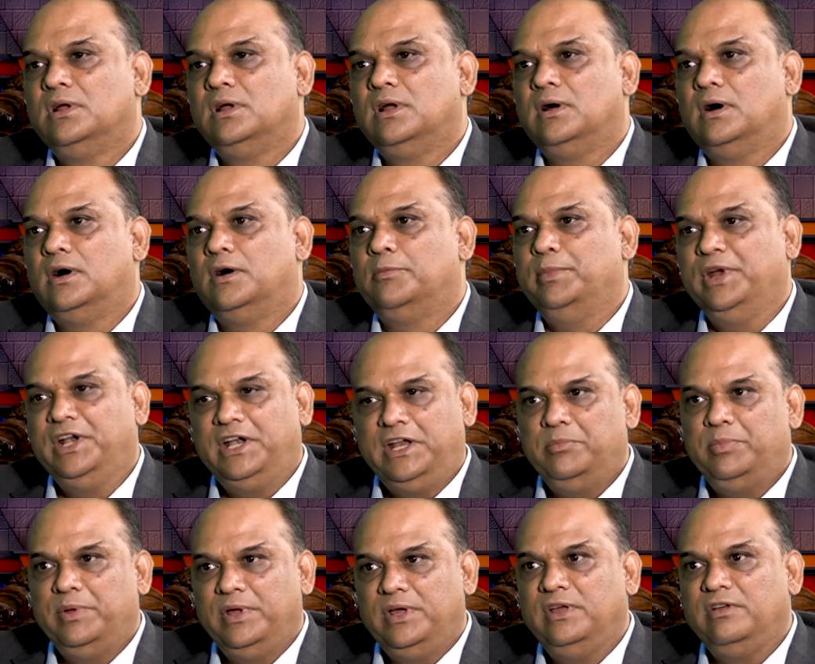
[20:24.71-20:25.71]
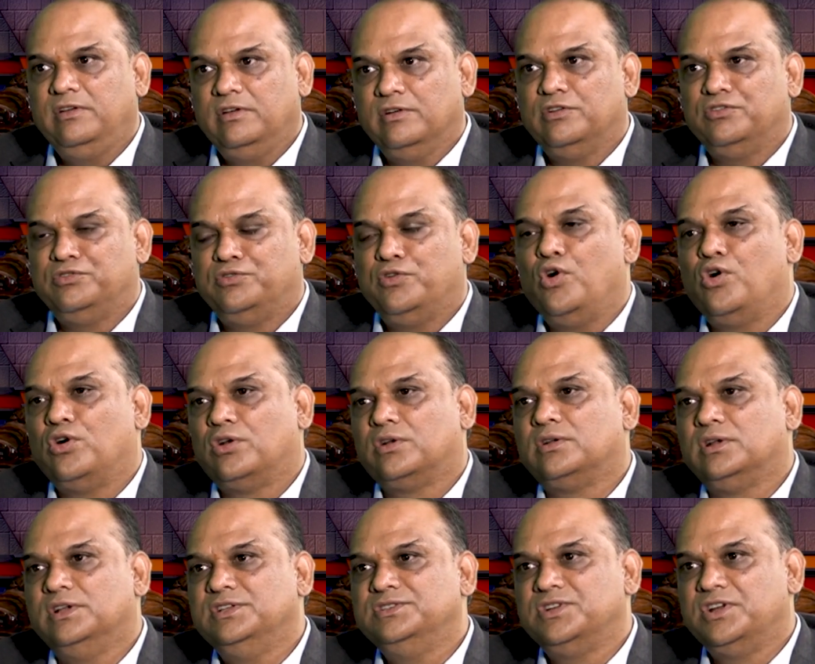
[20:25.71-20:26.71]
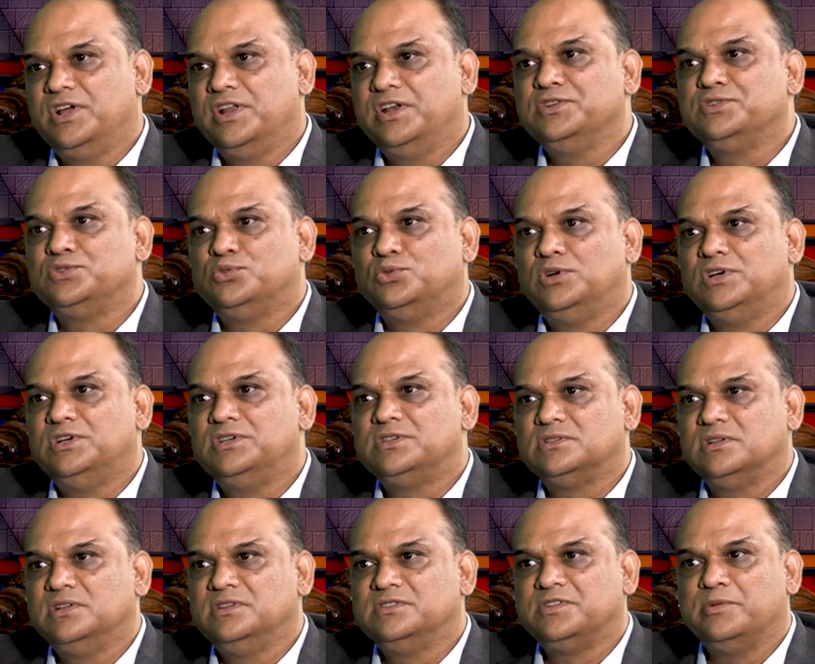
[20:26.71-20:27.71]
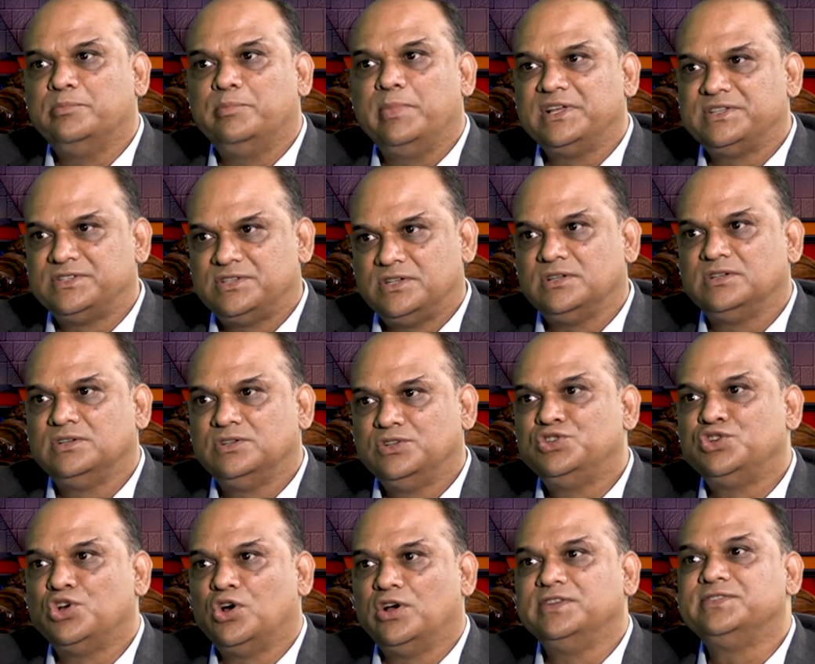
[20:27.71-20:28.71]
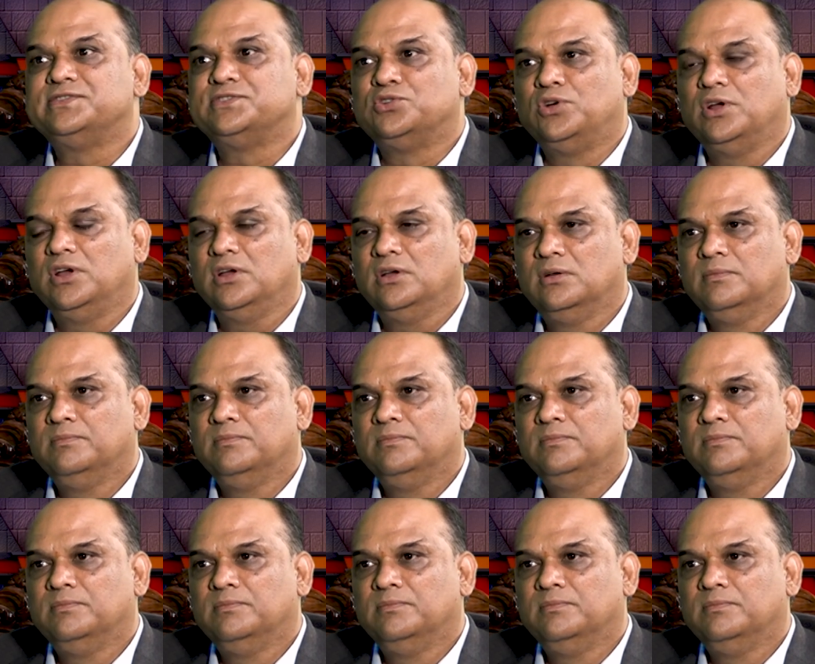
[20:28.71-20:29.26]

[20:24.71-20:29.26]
BTP for engineering students is the best choice today.